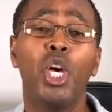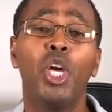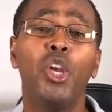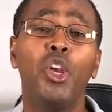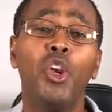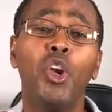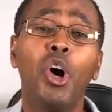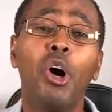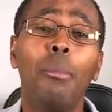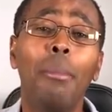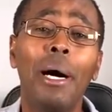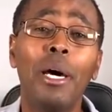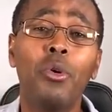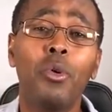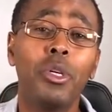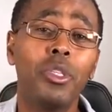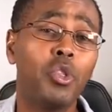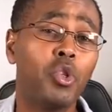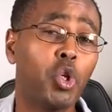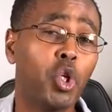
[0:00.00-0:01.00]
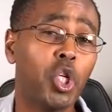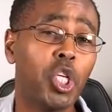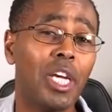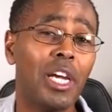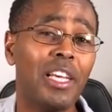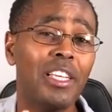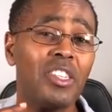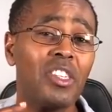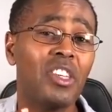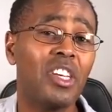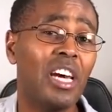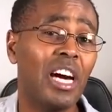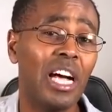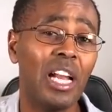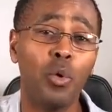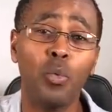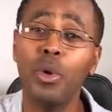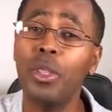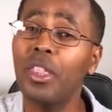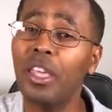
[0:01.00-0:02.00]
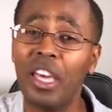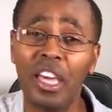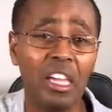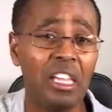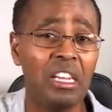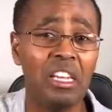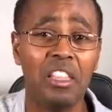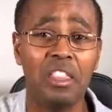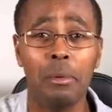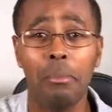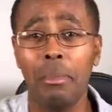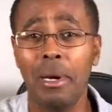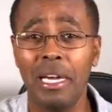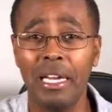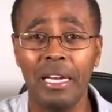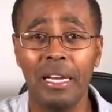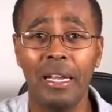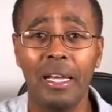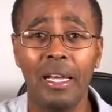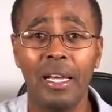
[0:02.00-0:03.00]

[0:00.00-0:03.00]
No man wants to share his girl with any other man.